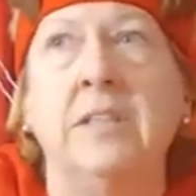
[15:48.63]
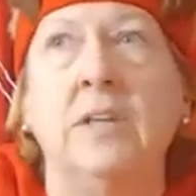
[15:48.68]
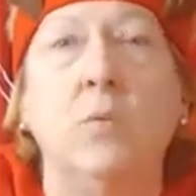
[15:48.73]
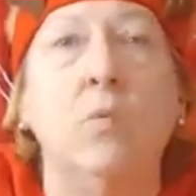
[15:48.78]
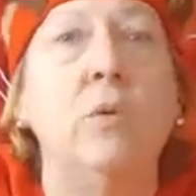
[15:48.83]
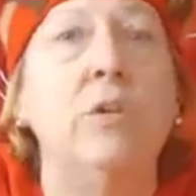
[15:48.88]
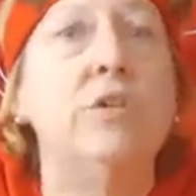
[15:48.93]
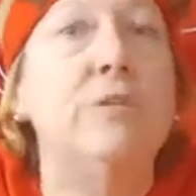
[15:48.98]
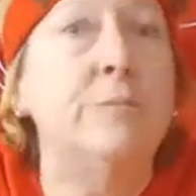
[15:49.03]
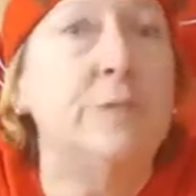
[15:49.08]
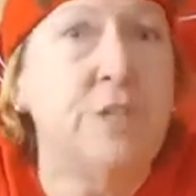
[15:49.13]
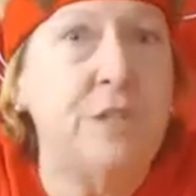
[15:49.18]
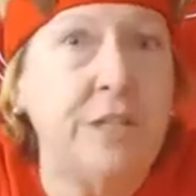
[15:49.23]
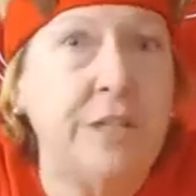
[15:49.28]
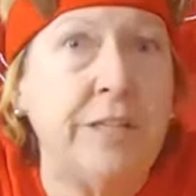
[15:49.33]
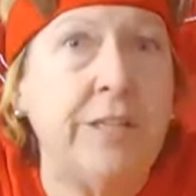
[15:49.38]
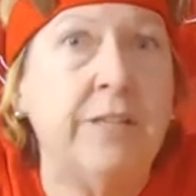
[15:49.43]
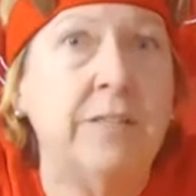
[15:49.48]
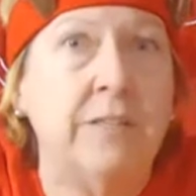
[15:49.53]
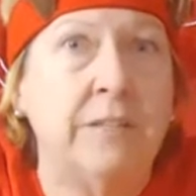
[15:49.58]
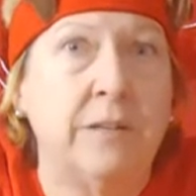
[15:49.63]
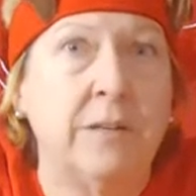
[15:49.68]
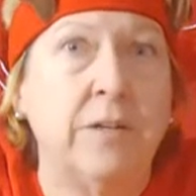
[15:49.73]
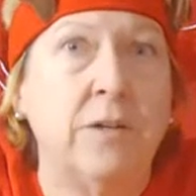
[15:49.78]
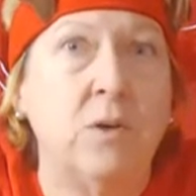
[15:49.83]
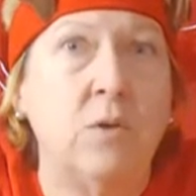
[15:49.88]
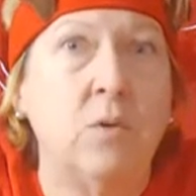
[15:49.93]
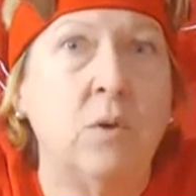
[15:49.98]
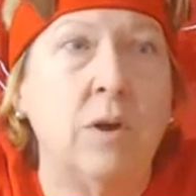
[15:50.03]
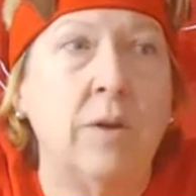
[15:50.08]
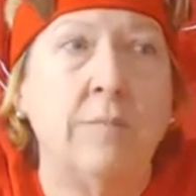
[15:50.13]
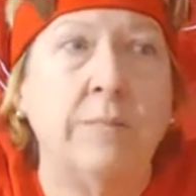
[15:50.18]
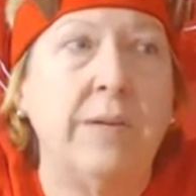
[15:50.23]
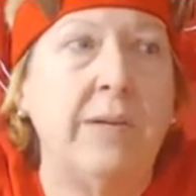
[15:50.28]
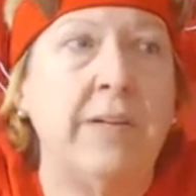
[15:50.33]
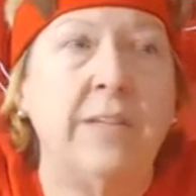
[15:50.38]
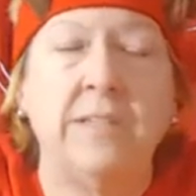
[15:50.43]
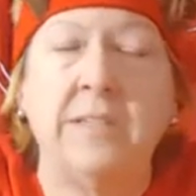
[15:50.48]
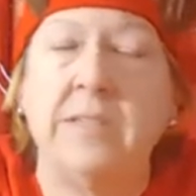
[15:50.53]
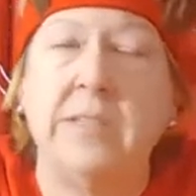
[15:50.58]
which machine it's going to go on
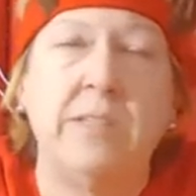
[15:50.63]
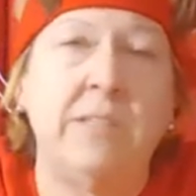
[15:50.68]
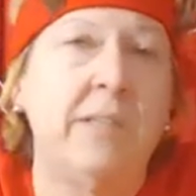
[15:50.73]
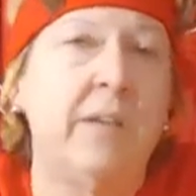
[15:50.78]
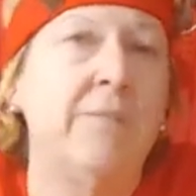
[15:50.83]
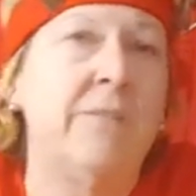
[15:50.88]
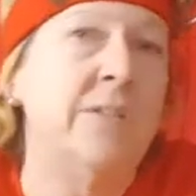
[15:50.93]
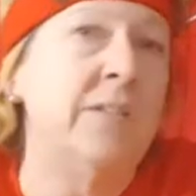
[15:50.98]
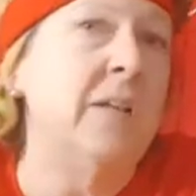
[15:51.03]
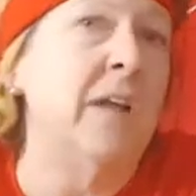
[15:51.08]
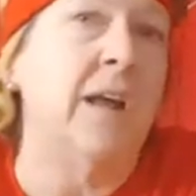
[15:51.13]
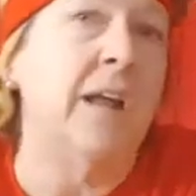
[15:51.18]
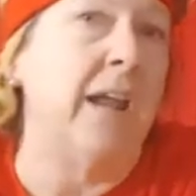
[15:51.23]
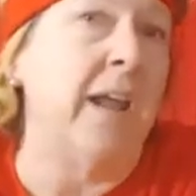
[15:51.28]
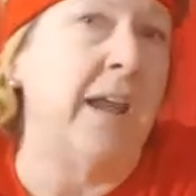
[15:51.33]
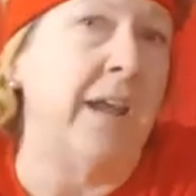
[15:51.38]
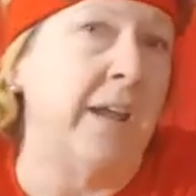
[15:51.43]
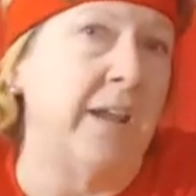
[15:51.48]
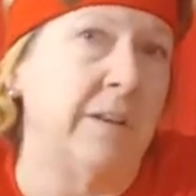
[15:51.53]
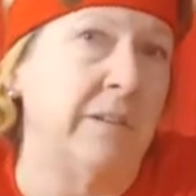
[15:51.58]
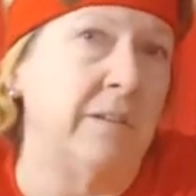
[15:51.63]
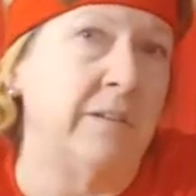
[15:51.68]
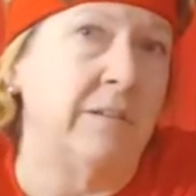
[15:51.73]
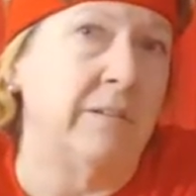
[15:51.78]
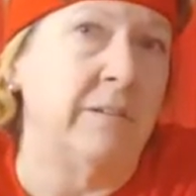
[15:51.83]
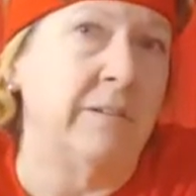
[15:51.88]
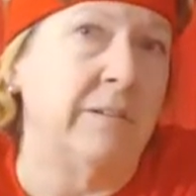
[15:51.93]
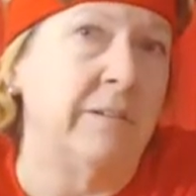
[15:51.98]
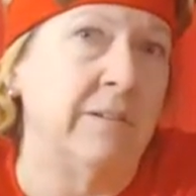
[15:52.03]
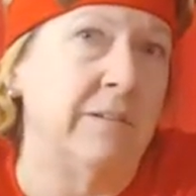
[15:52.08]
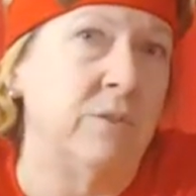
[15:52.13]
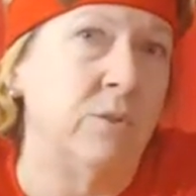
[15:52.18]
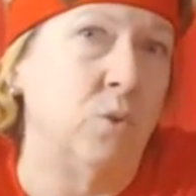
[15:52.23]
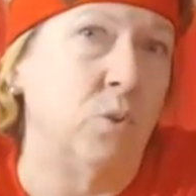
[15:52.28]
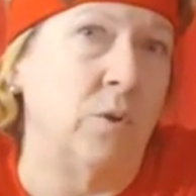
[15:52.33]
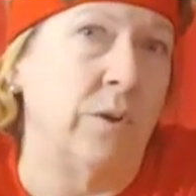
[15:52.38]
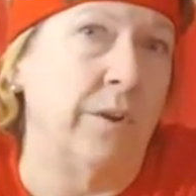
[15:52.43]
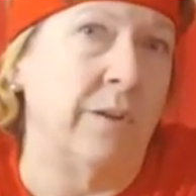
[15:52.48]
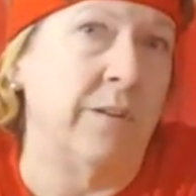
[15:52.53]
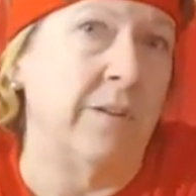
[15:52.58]
because the stuff is not hand
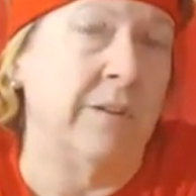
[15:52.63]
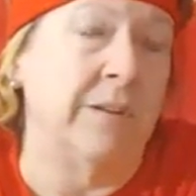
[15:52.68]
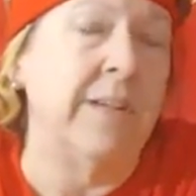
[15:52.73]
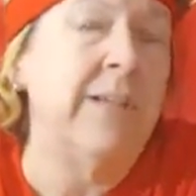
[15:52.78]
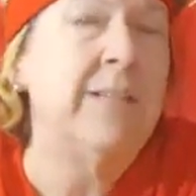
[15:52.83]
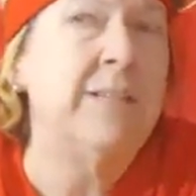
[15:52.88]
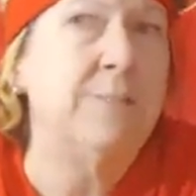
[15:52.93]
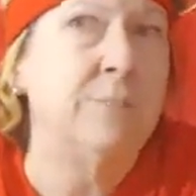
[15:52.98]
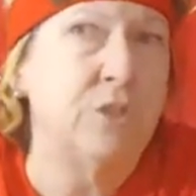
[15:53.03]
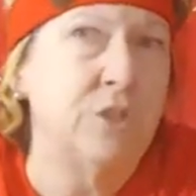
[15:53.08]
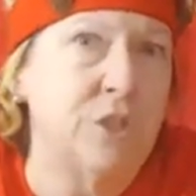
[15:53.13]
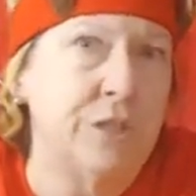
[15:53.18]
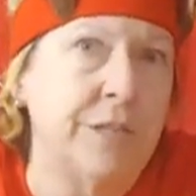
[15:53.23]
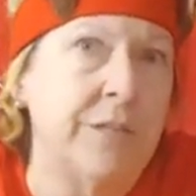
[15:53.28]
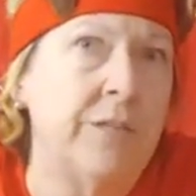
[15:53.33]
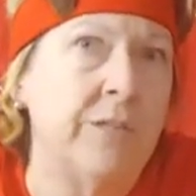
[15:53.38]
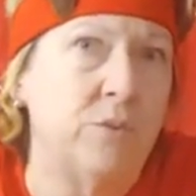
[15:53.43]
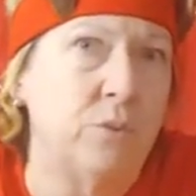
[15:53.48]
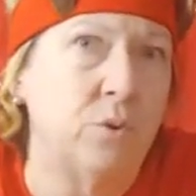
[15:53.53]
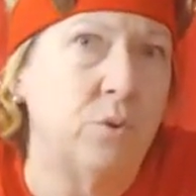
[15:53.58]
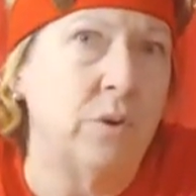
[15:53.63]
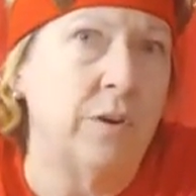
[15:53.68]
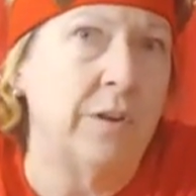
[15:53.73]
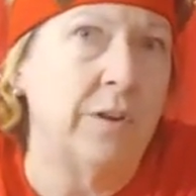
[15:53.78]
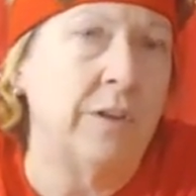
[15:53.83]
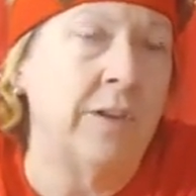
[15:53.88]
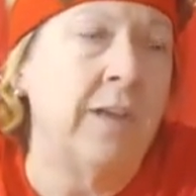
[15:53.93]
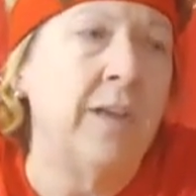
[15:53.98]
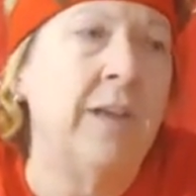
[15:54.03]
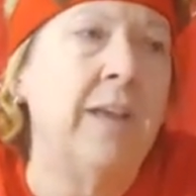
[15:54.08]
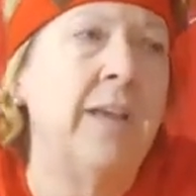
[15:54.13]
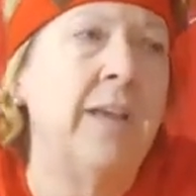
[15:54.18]
sorted, it's machine sorted.